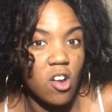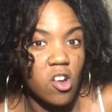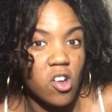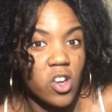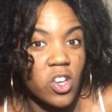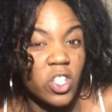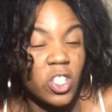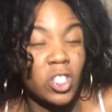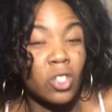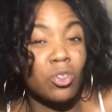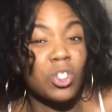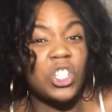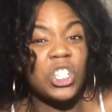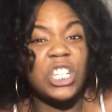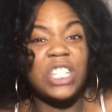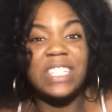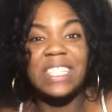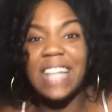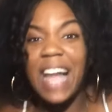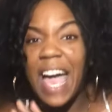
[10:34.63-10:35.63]
So
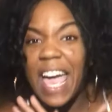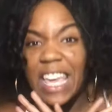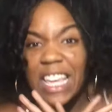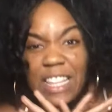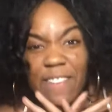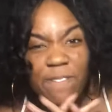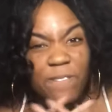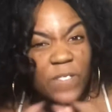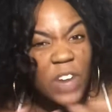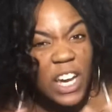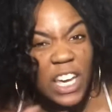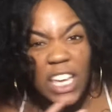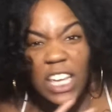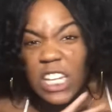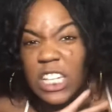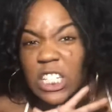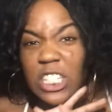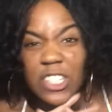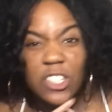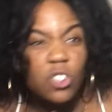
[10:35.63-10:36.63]
she's like
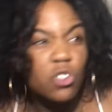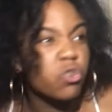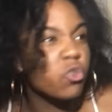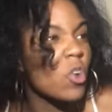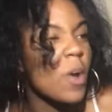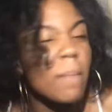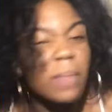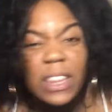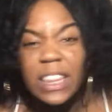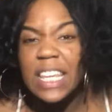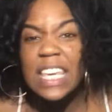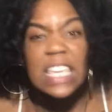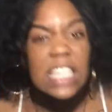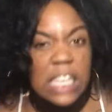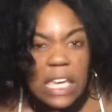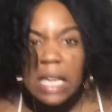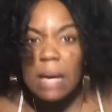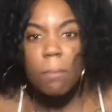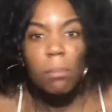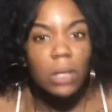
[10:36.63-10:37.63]
fucking
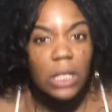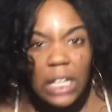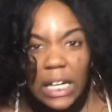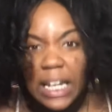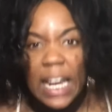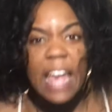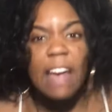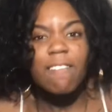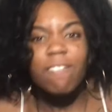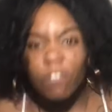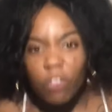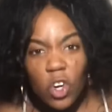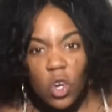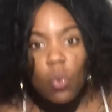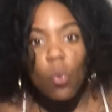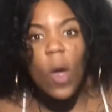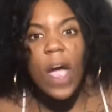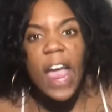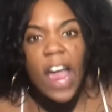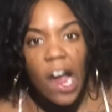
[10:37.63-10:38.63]
leaking blood
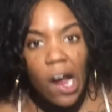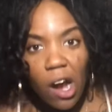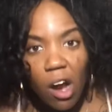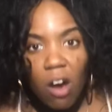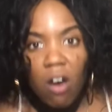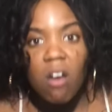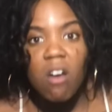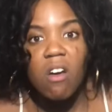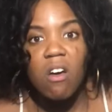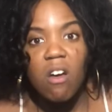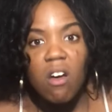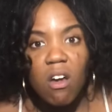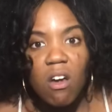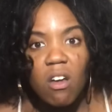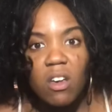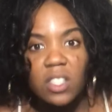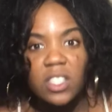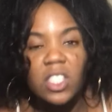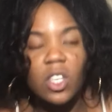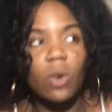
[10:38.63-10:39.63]
everywhere.
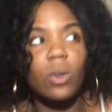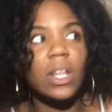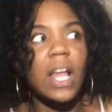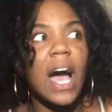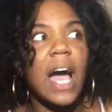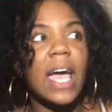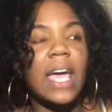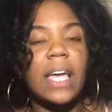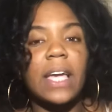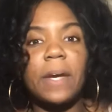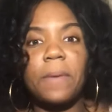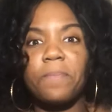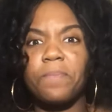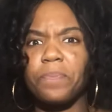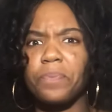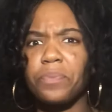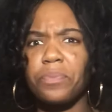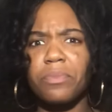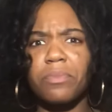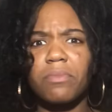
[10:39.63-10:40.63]
So like,
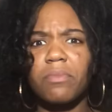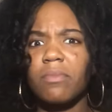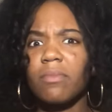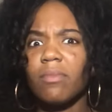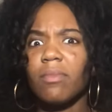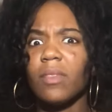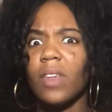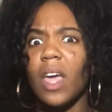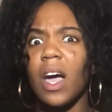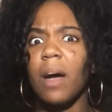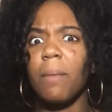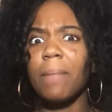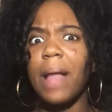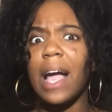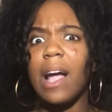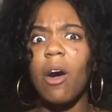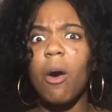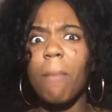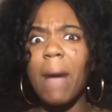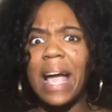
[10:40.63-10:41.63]
I'm like,
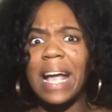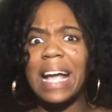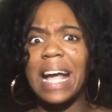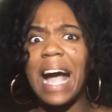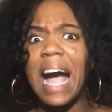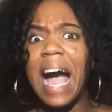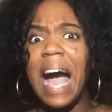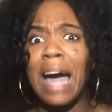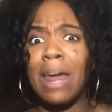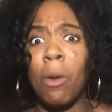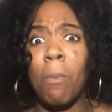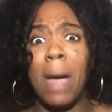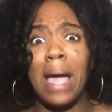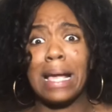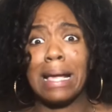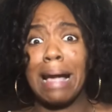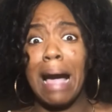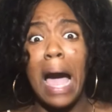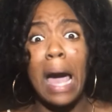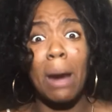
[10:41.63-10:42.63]
oh my God, oh my
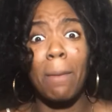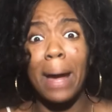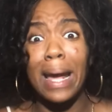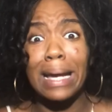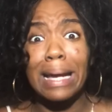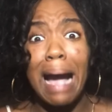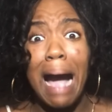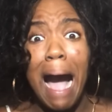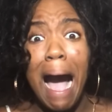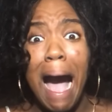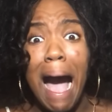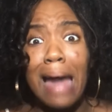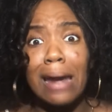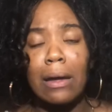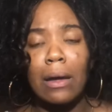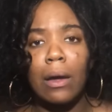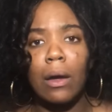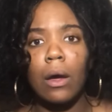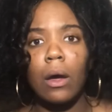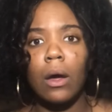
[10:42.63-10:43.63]
God, oh my God.
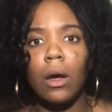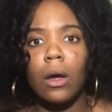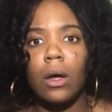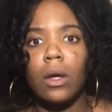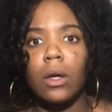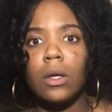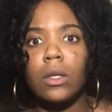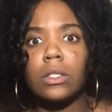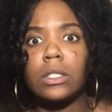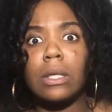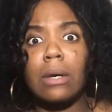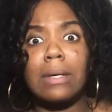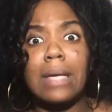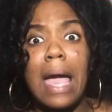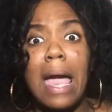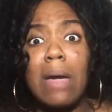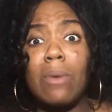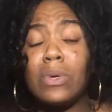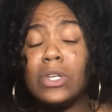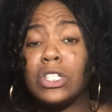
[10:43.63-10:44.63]
So yeah,
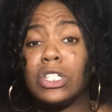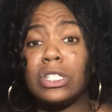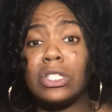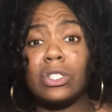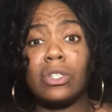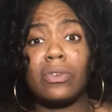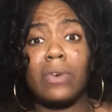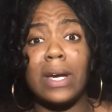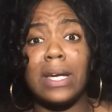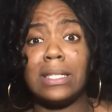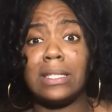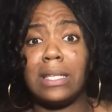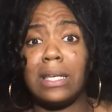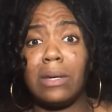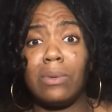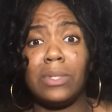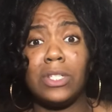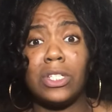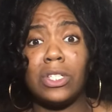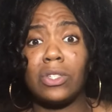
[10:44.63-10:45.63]
it was just crazy. It
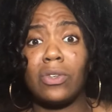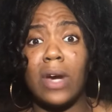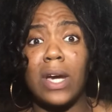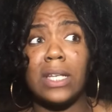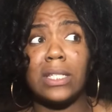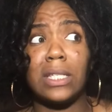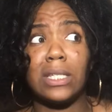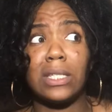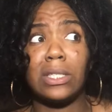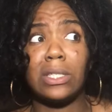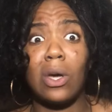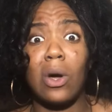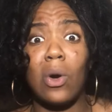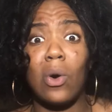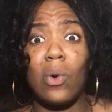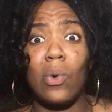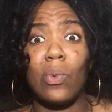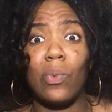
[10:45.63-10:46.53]
was just crazy. So